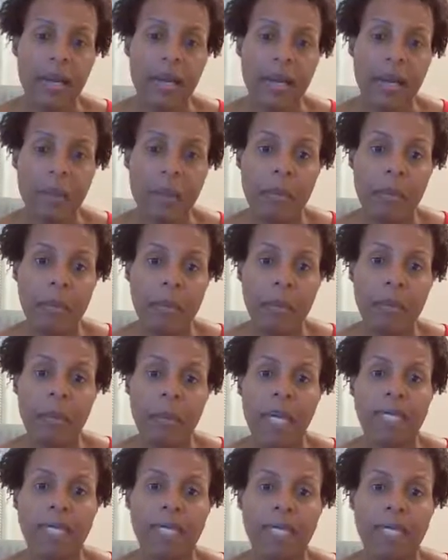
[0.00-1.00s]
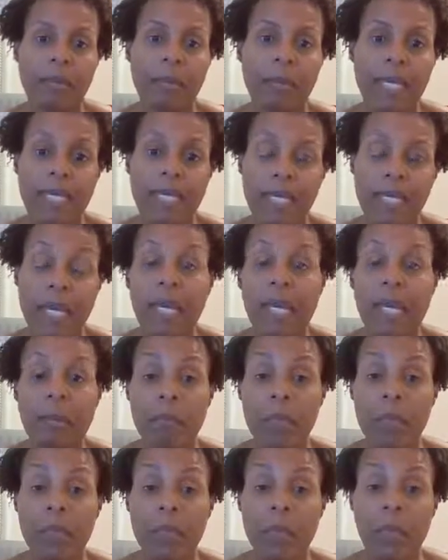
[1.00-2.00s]
my
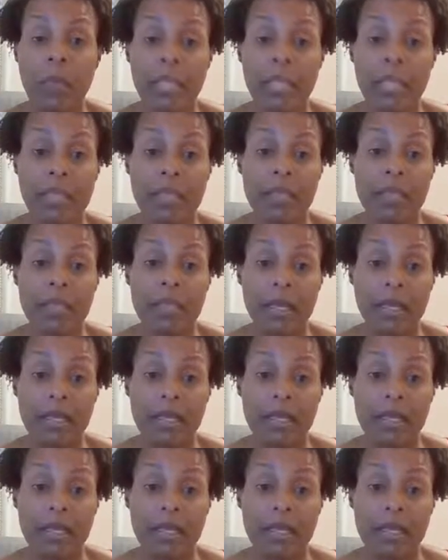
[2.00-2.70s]
second meal was